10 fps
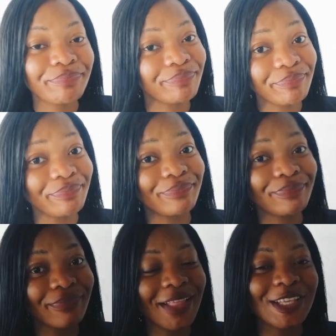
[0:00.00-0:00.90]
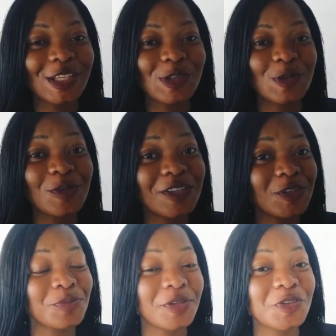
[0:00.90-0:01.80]
Mm. So you need
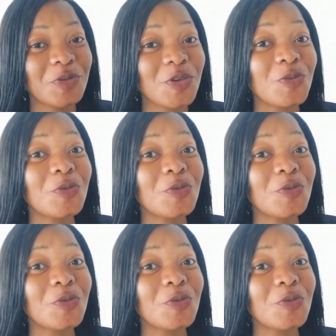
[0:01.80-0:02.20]
to make sure you